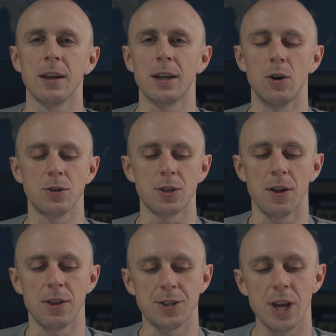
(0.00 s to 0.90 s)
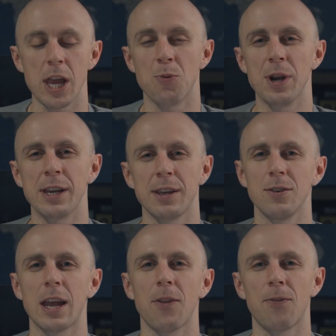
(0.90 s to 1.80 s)
goes on the chain ring,
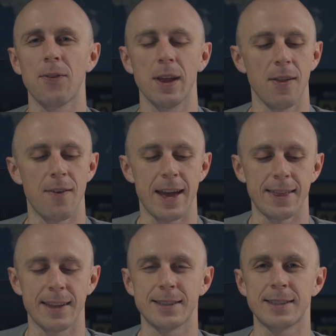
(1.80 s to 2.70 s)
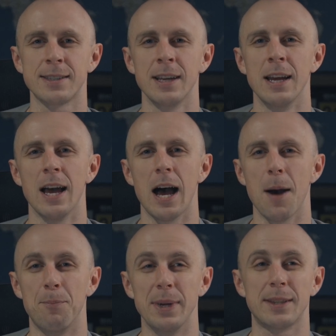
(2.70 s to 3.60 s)
you can feel that it's
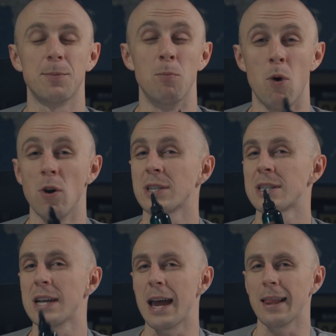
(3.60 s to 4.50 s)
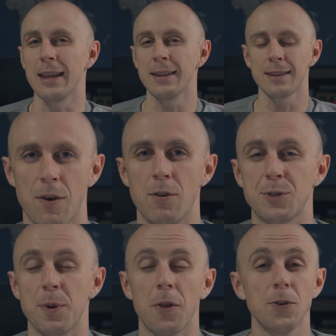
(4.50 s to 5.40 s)
a bit more silent. Whether
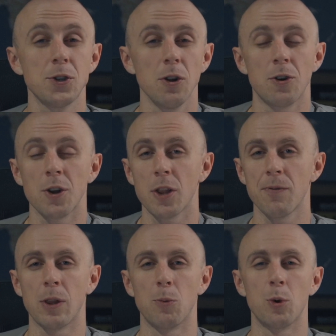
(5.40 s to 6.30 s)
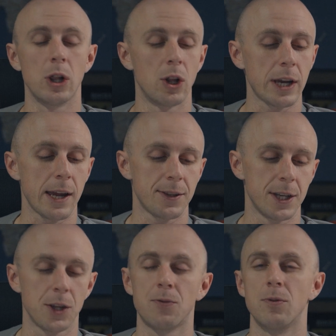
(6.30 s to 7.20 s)
it's beneficial or not, when we look at
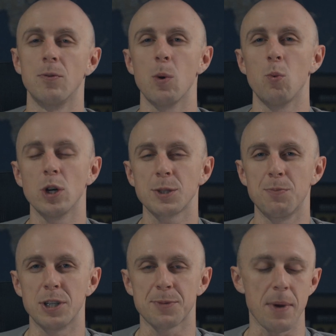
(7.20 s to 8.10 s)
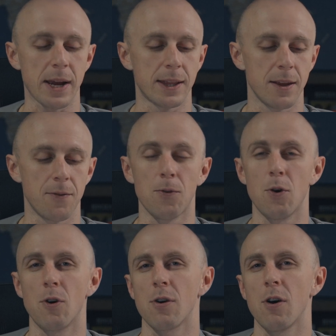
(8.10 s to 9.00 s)
it through the watts perspective
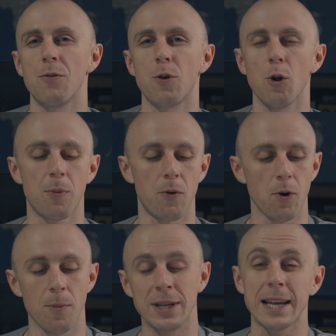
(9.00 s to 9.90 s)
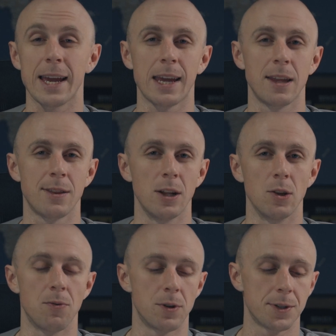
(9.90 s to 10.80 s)
or overall performance, I can't tell
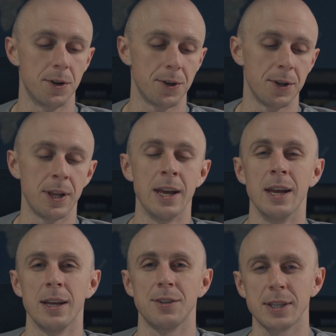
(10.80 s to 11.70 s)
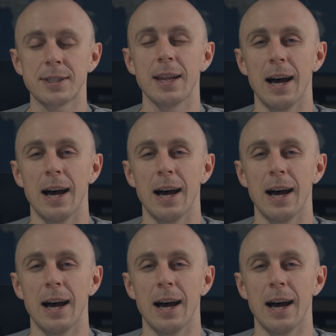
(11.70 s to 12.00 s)
you for certain. Just